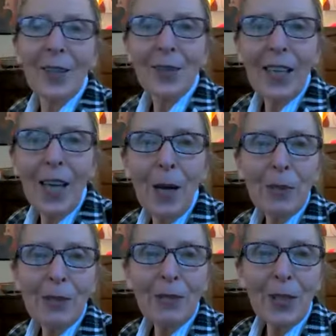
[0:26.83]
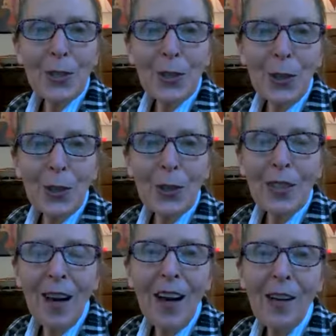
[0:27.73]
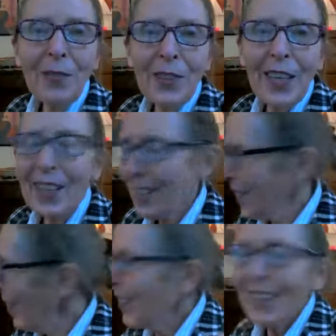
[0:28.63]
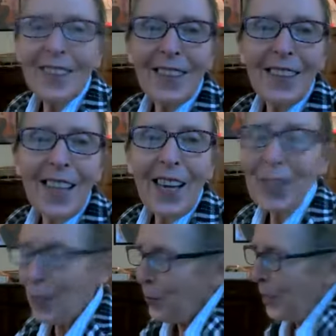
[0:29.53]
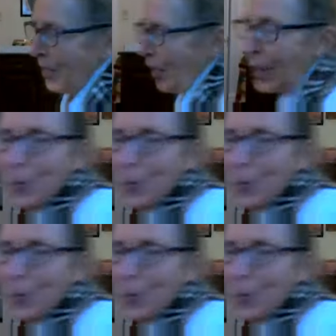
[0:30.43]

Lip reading: only happen if I turn off that light, which I